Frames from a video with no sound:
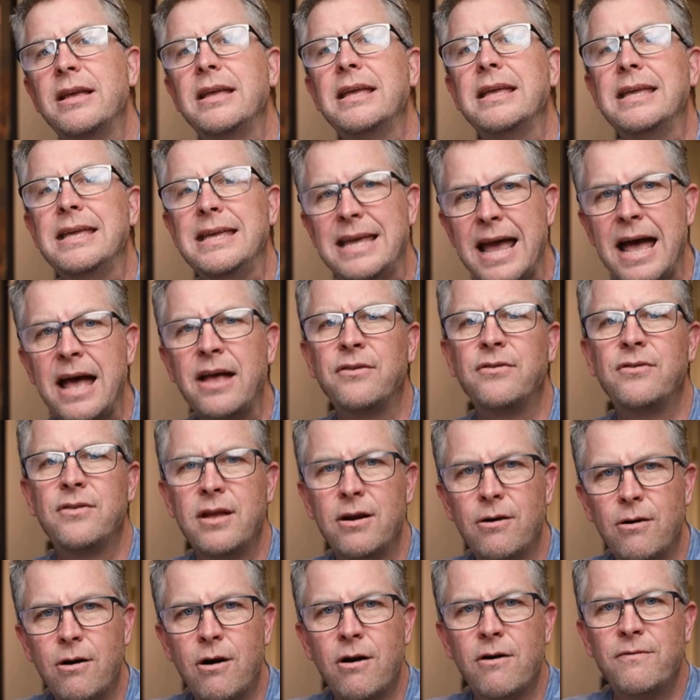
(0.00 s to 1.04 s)
yes,
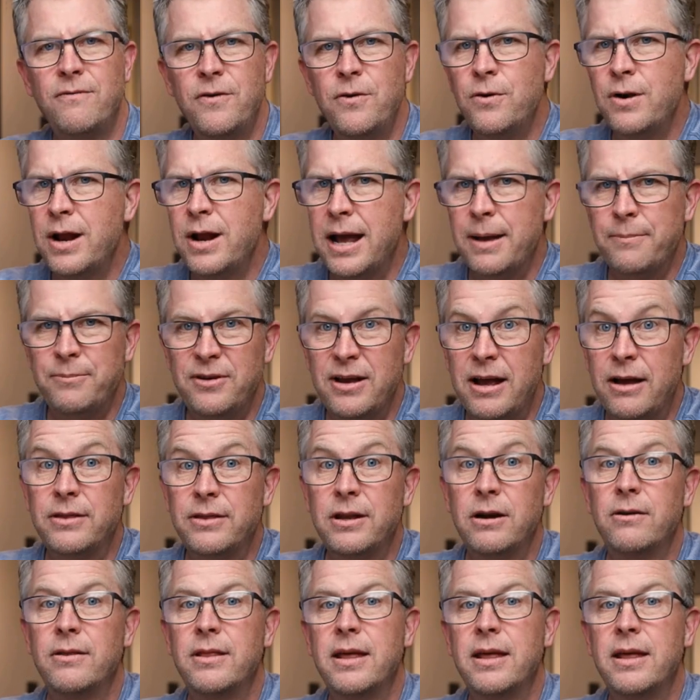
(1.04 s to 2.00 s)
there are phone apps out there